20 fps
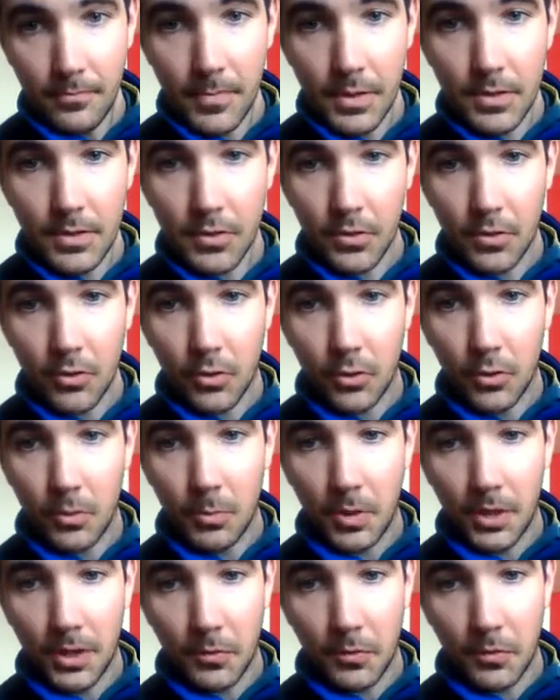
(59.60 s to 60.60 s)
So the whole
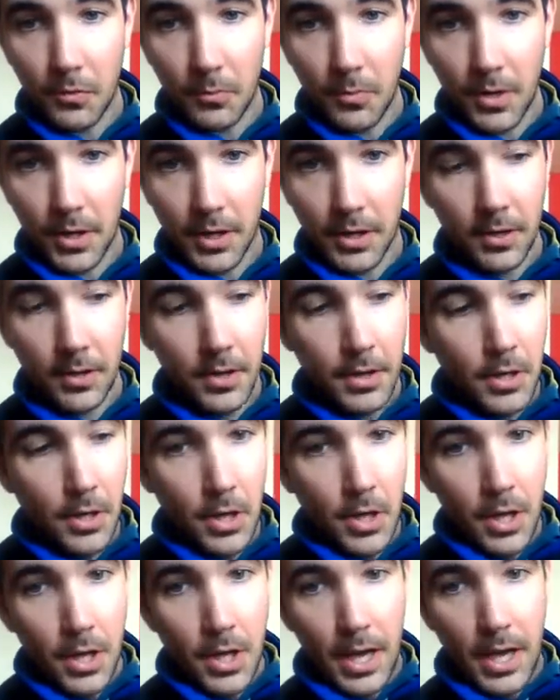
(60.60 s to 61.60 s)
body from there.
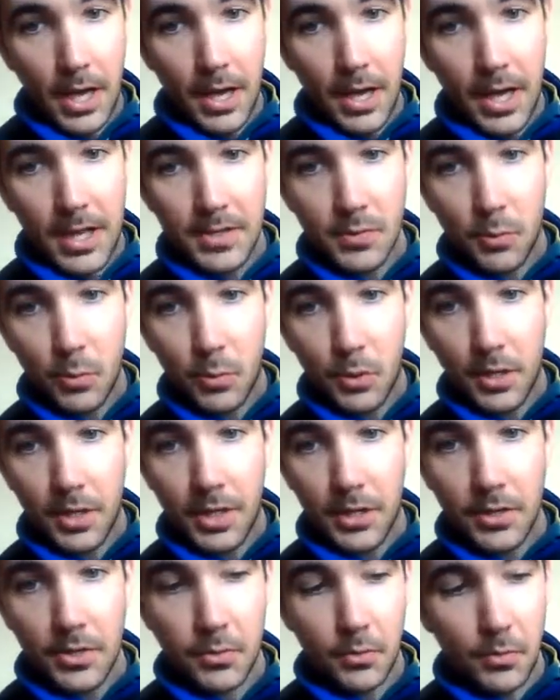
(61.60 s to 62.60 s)
As we work
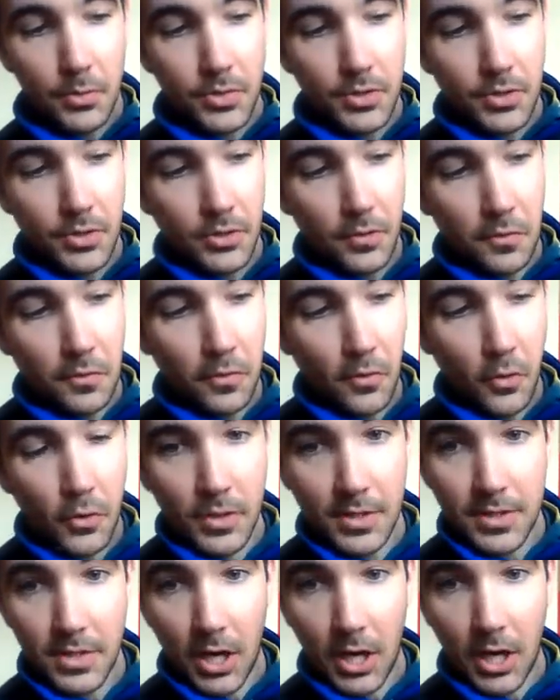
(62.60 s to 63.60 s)
into it, we're just going to focus